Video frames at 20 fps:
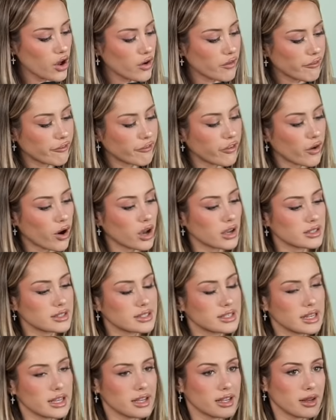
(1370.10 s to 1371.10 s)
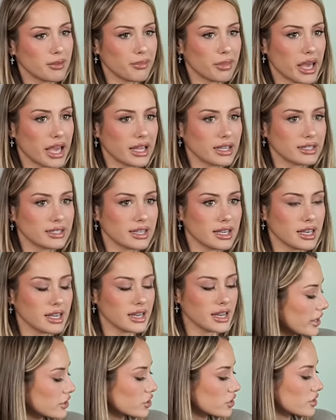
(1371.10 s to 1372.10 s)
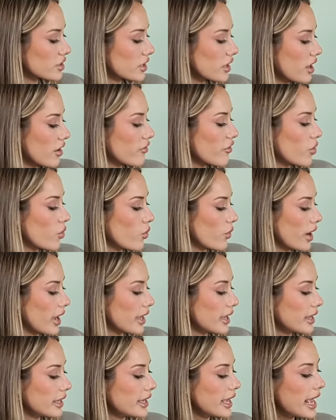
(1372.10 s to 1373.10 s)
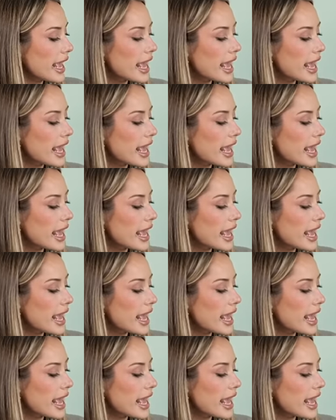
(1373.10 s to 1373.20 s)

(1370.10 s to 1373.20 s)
frosted painted. I just love a white. Let me